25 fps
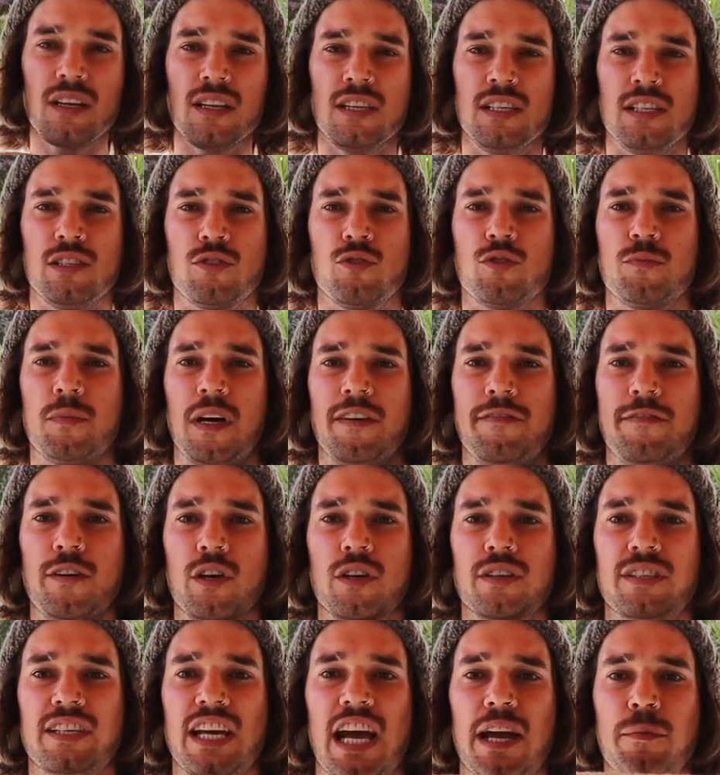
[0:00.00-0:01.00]
This was my
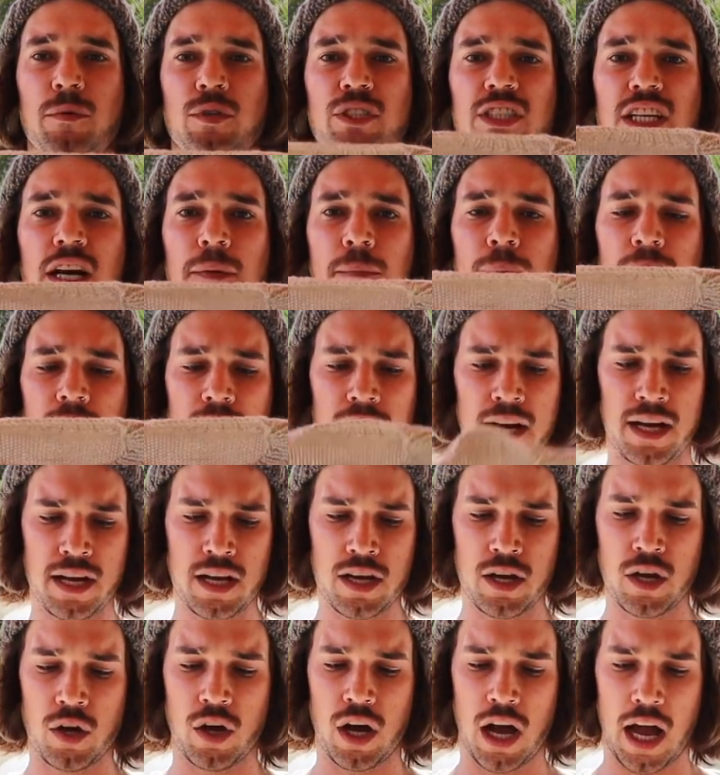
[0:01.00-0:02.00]
first cable jumper
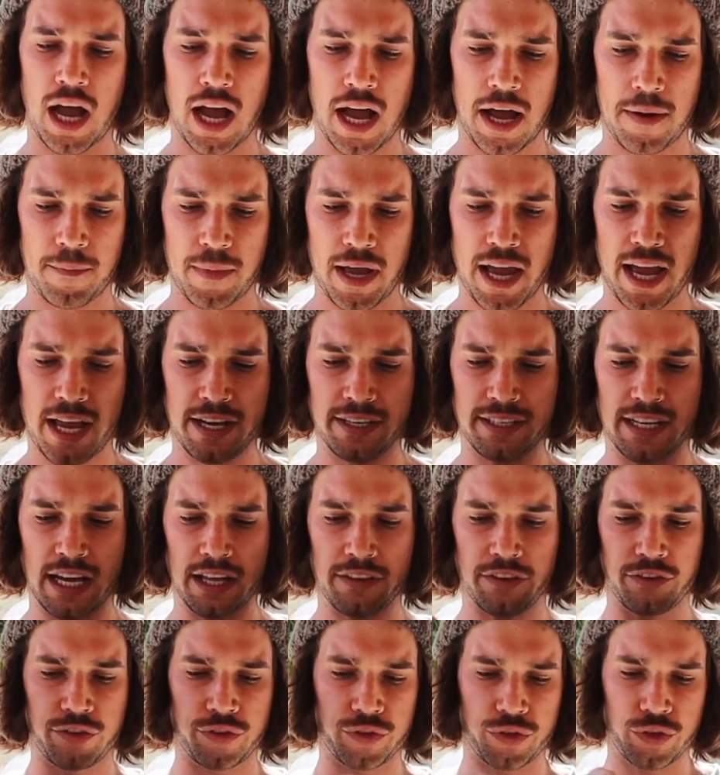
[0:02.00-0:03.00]
and
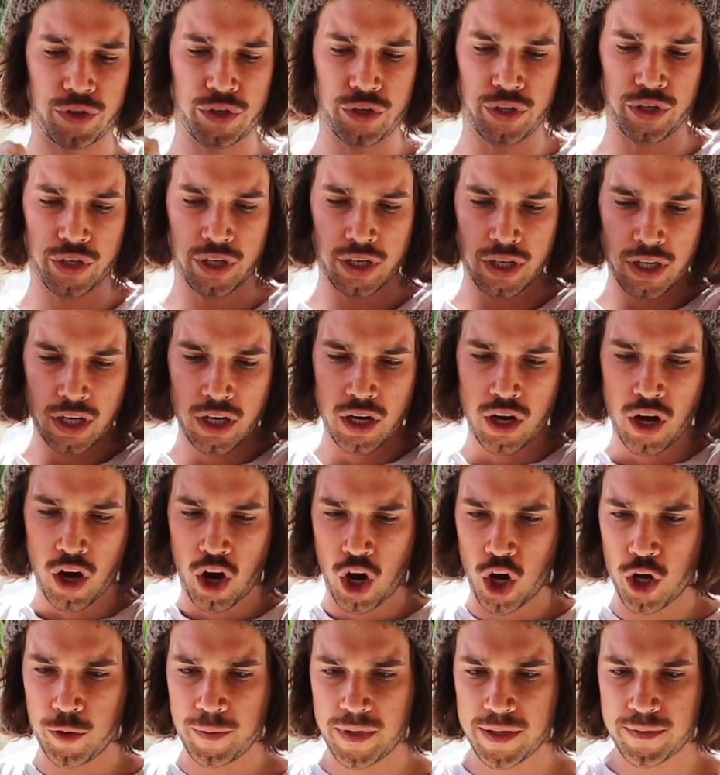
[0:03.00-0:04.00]
done through
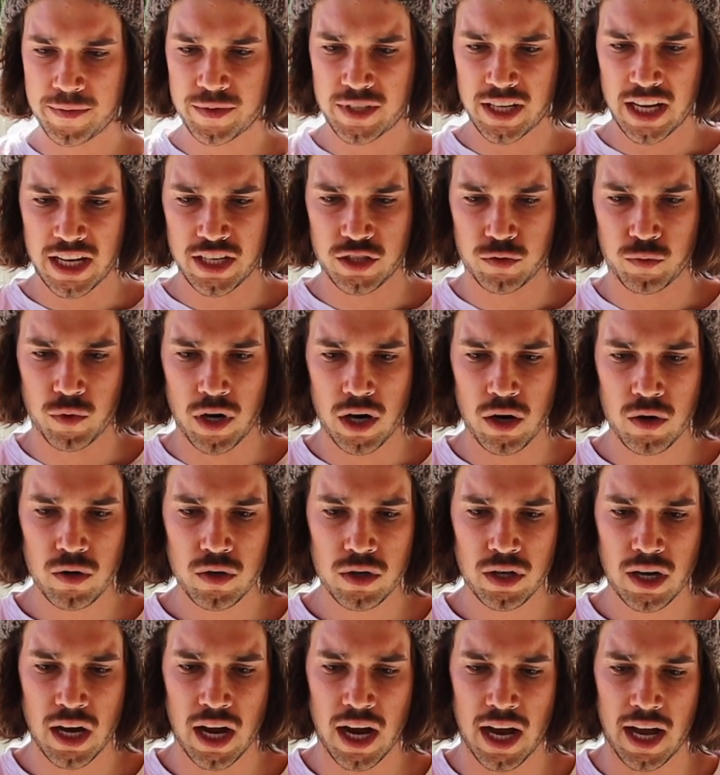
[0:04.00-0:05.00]
Hobium's as
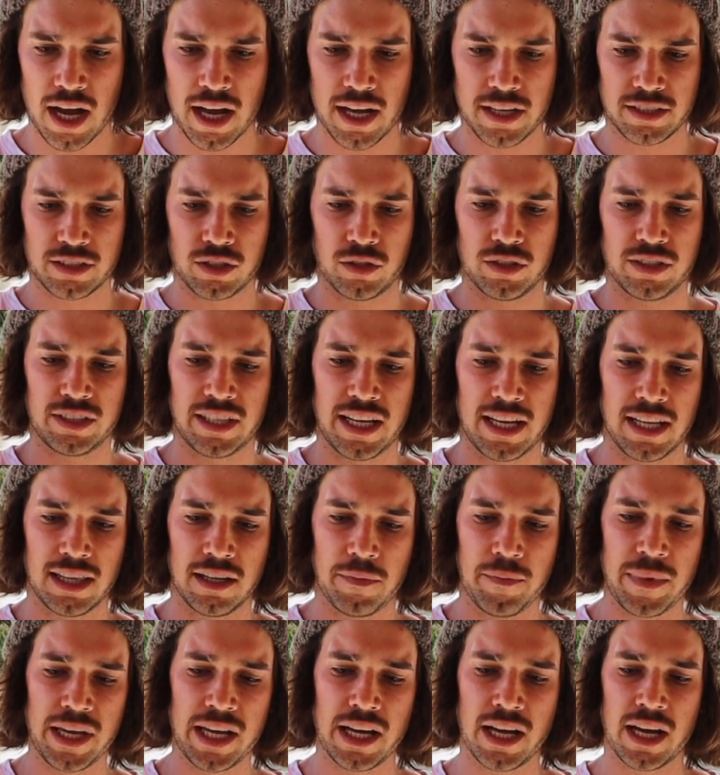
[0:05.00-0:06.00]
well. So it's their
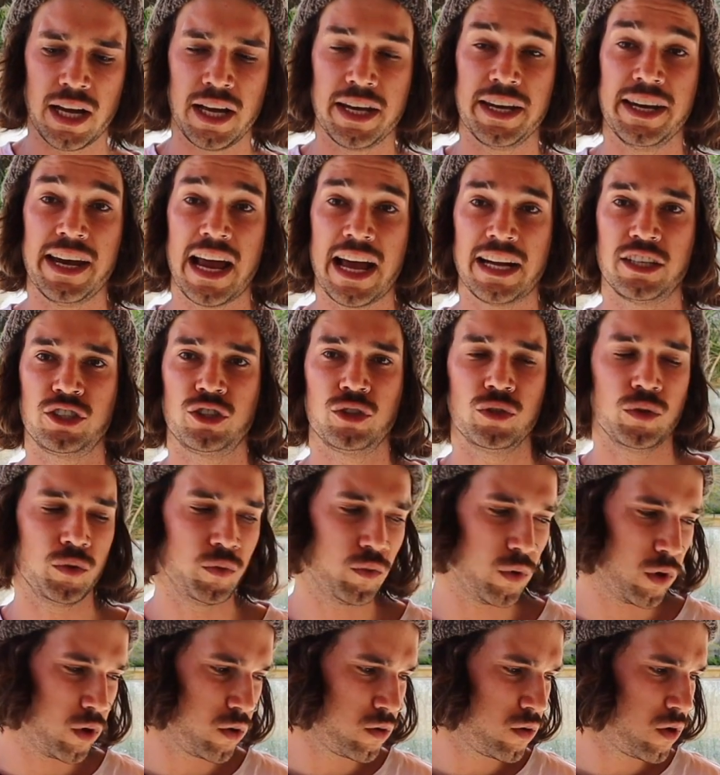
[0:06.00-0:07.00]
Lemire natural
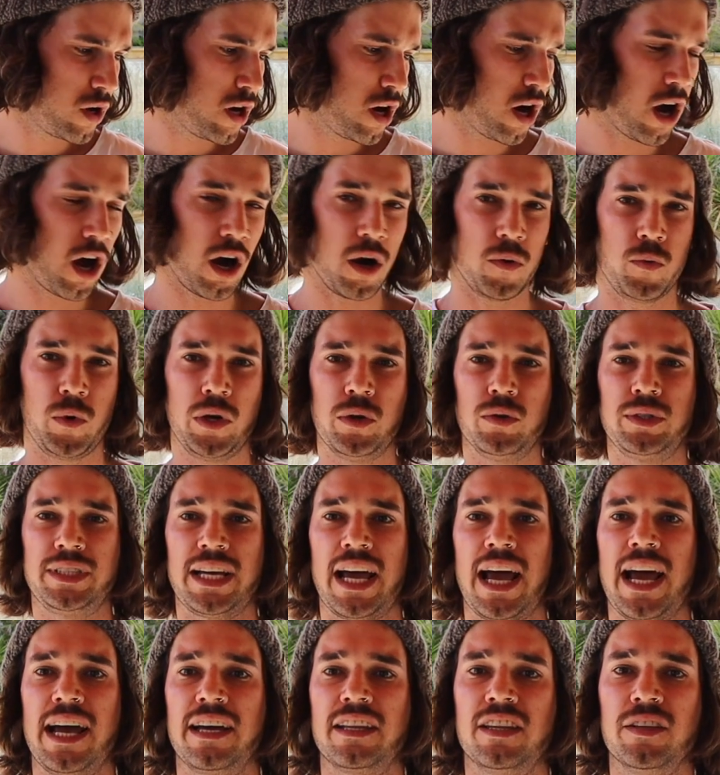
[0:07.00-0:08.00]
wool. I will
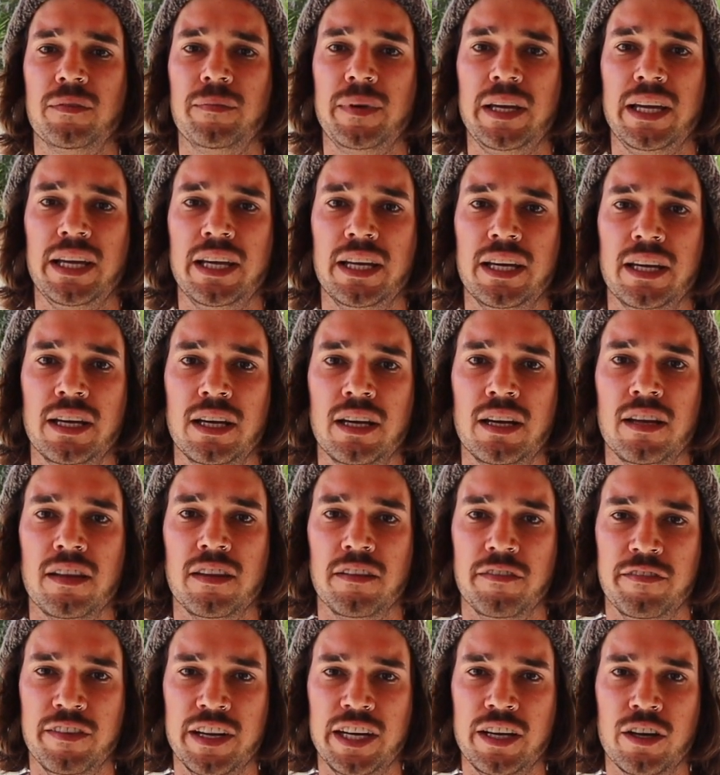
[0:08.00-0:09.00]
tag them in
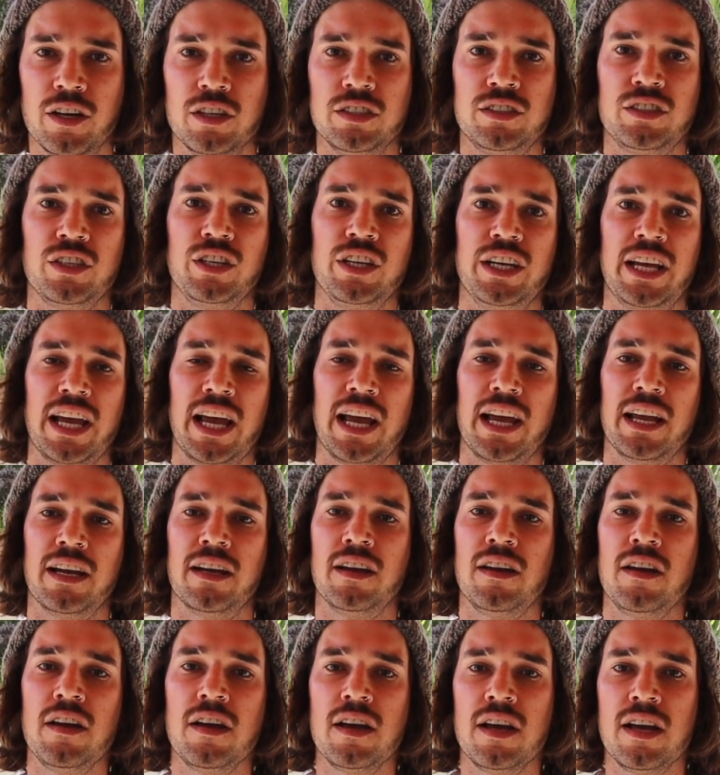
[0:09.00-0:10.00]
the video so you
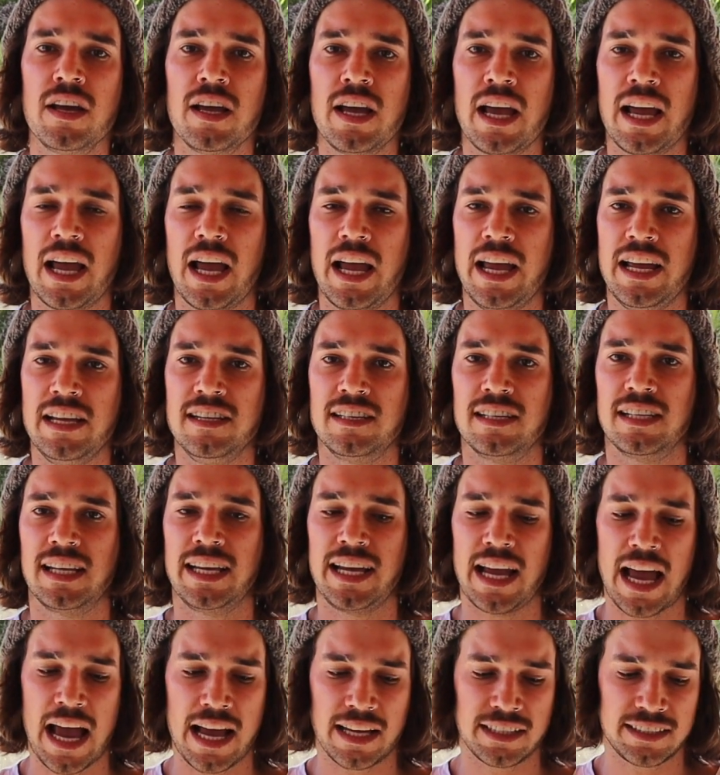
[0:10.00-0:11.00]
can
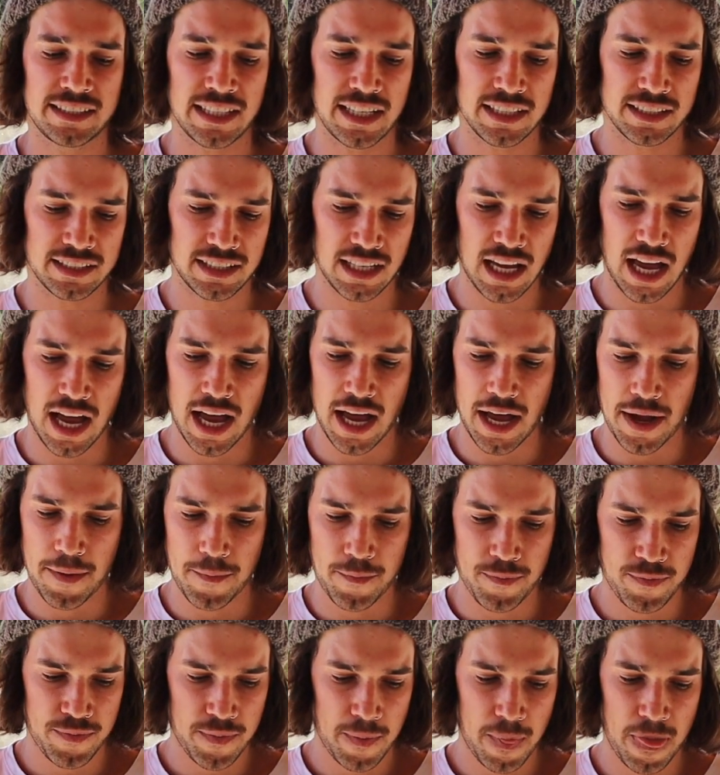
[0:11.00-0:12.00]
easily access
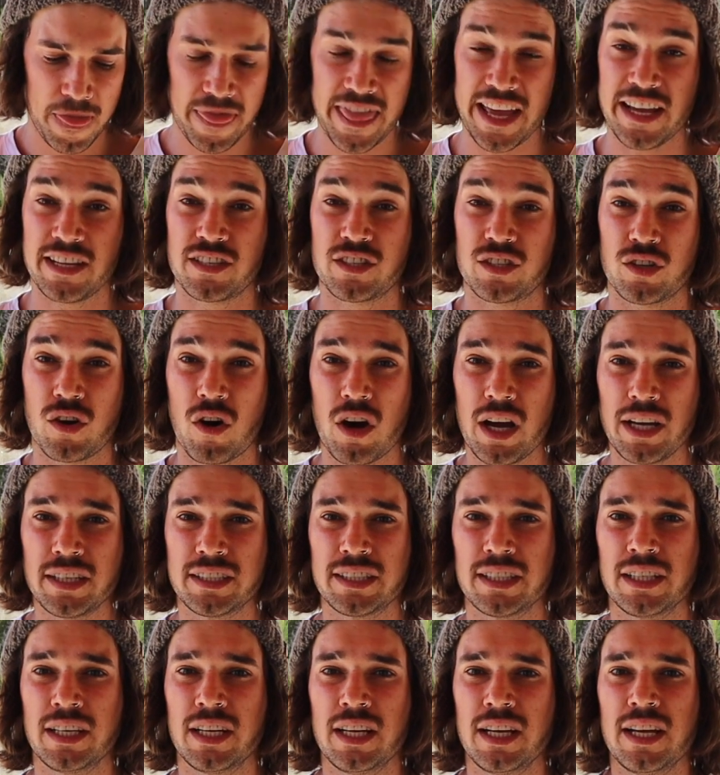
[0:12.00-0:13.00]
their site.